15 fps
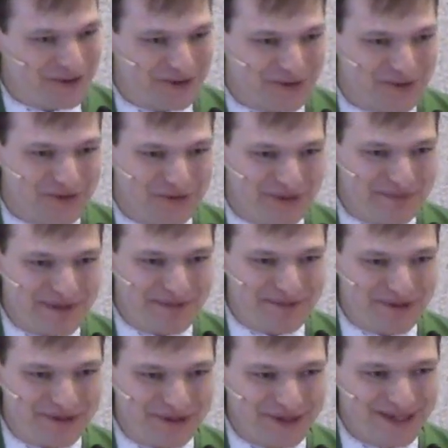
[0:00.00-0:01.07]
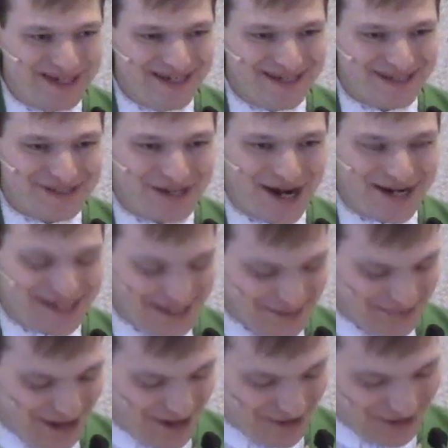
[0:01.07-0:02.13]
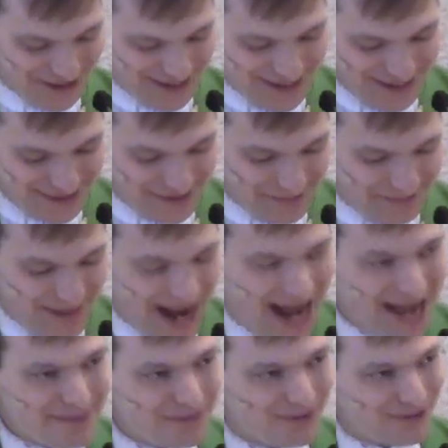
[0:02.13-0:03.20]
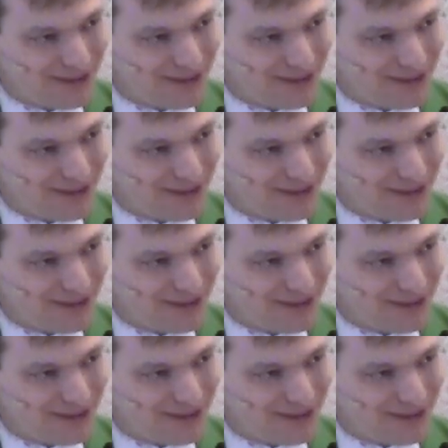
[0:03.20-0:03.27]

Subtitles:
through, remember talking about the Bible,